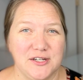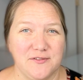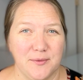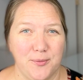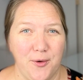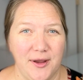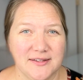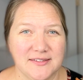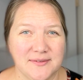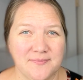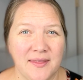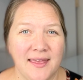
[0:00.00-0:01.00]
for
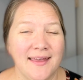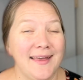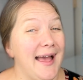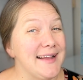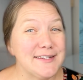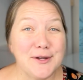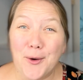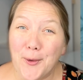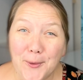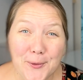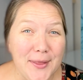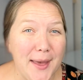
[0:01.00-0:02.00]
points. I did a
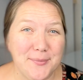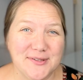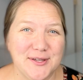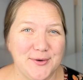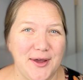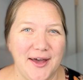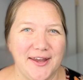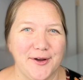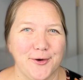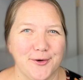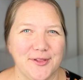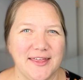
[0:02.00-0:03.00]
whole episode on it
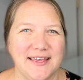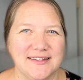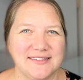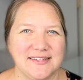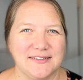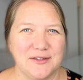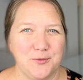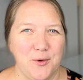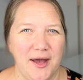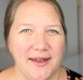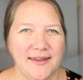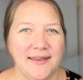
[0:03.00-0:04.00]
early in Season
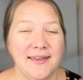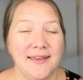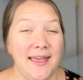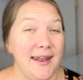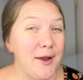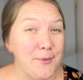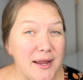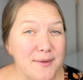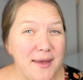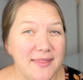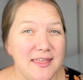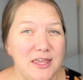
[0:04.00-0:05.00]
1, and I
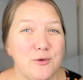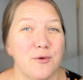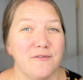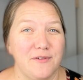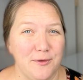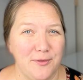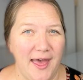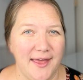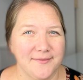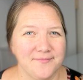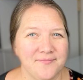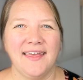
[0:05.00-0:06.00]
recommend that you review that.
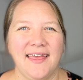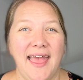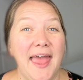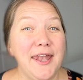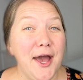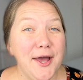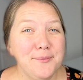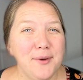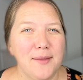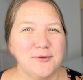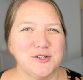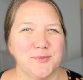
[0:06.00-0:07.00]
An
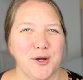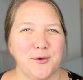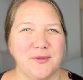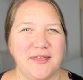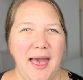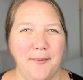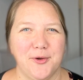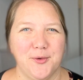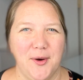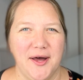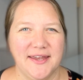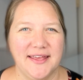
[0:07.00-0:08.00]
unpublished perk with Capital
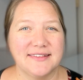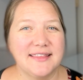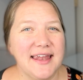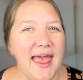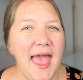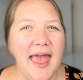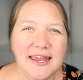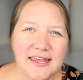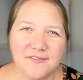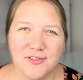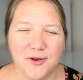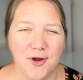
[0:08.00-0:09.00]
One is that any
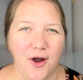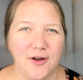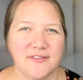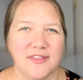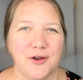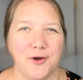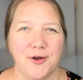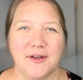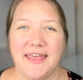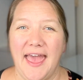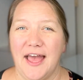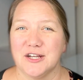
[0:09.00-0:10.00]
of their cards that earn
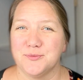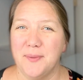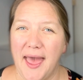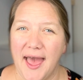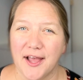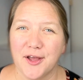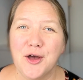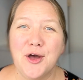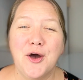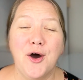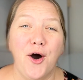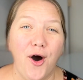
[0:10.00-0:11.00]
cash back
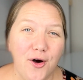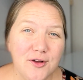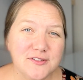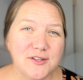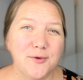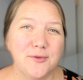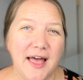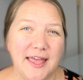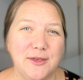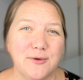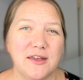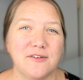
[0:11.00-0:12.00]
also let
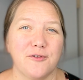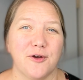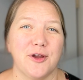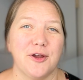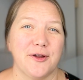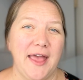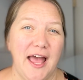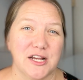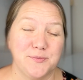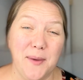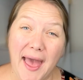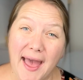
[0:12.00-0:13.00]
you convert your cash
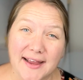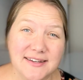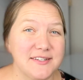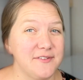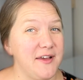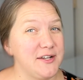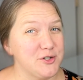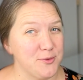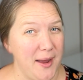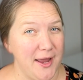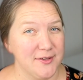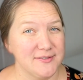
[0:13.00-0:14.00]
back to Venture
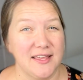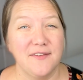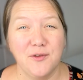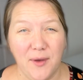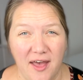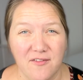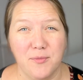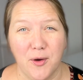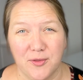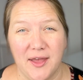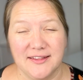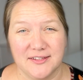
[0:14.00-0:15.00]
Miles if you have both
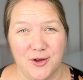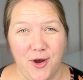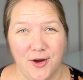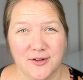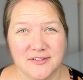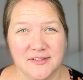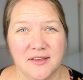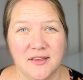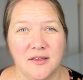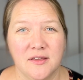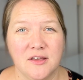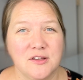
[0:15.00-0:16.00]
kinds of cards.
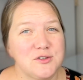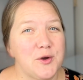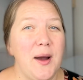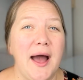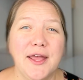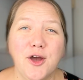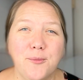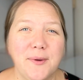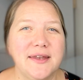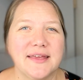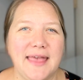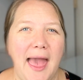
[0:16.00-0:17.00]
So I
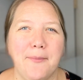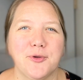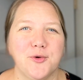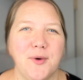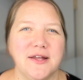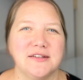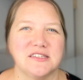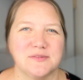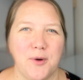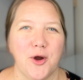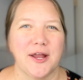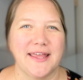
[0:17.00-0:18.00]
opened a Capital One
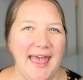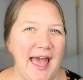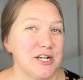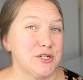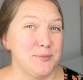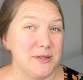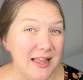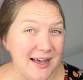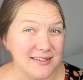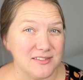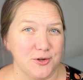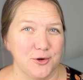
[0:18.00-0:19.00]
Spark Cash
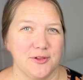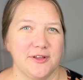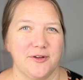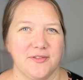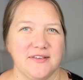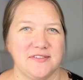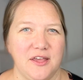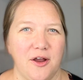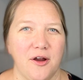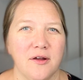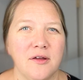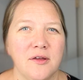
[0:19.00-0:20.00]
Plus earlier this
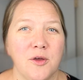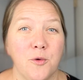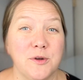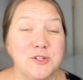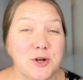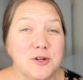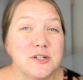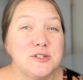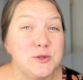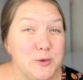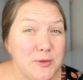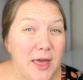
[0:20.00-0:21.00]
year, which earned a
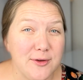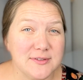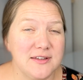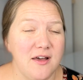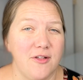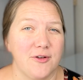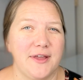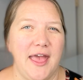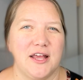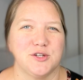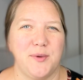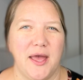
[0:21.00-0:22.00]
$2,000
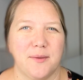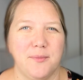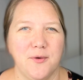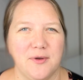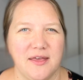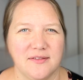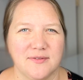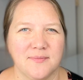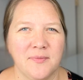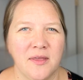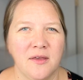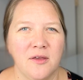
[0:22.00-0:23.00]
cashback bonus.
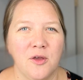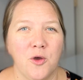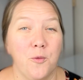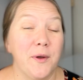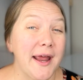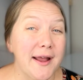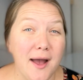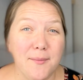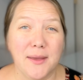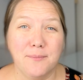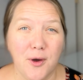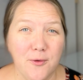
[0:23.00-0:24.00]
When I got
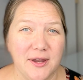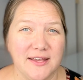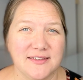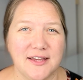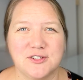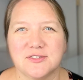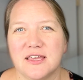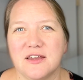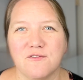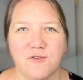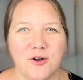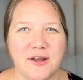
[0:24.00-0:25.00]
my bonus, I just
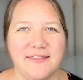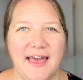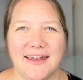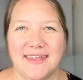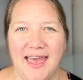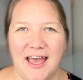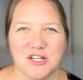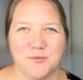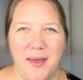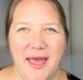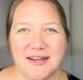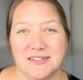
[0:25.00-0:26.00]
converted that cash
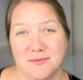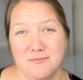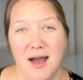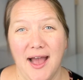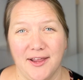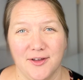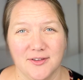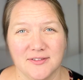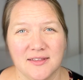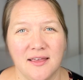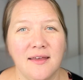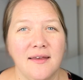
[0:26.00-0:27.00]
back to
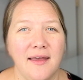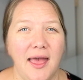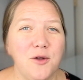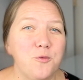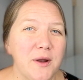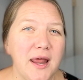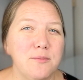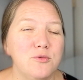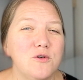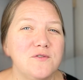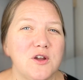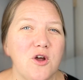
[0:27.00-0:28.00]
miles. And when I
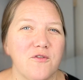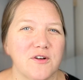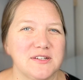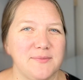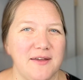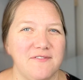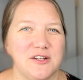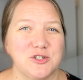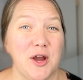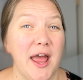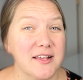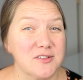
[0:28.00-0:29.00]
moved it over to my Venture
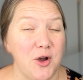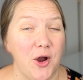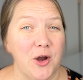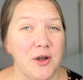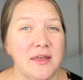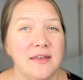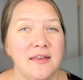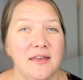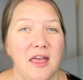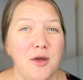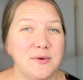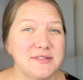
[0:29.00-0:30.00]
X card,
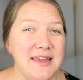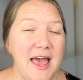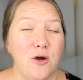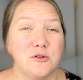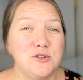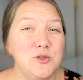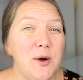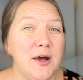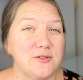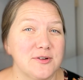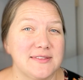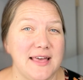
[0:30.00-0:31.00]
it was now
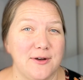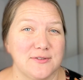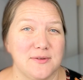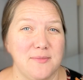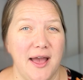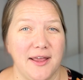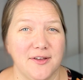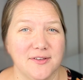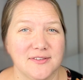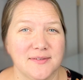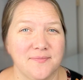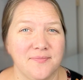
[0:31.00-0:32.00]
200,000 miles.